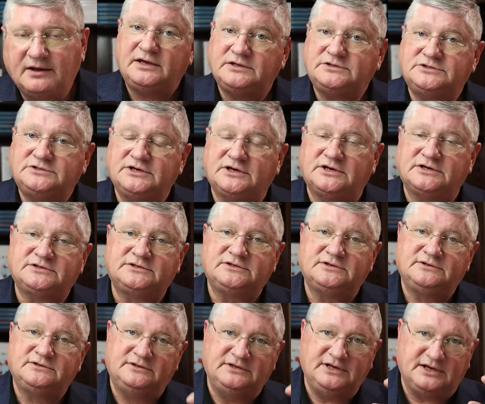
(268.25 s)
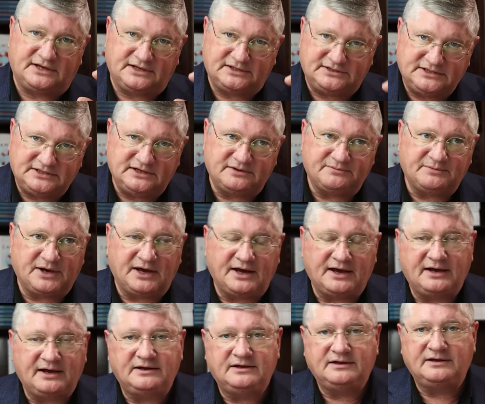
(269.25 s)
It's just
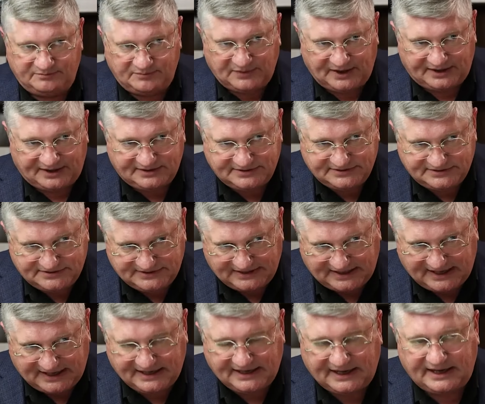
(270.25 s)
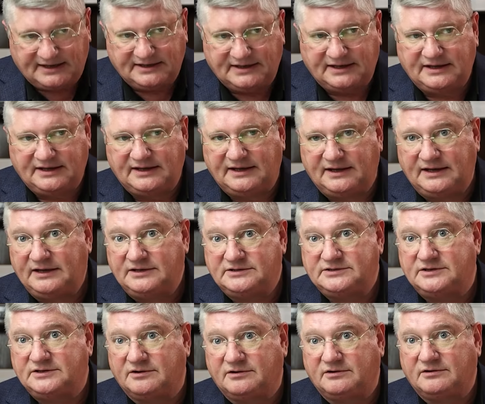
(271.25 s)
Nicotinamide makes NAD
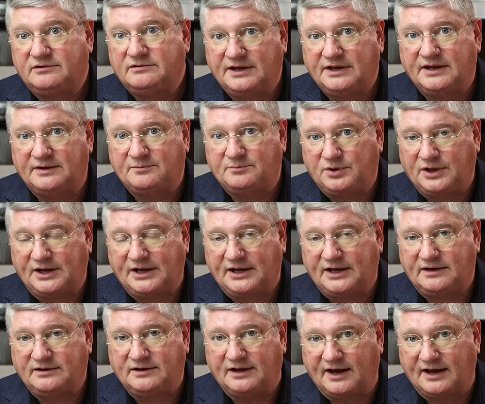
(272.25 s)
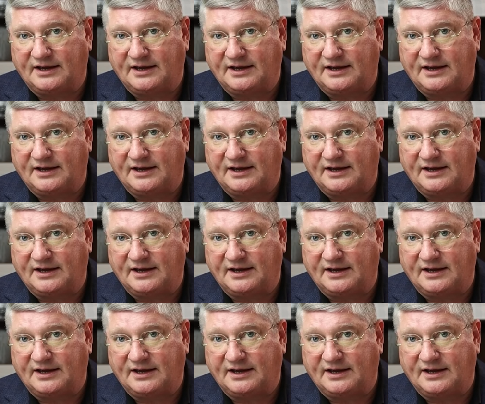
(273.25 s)
easier than plain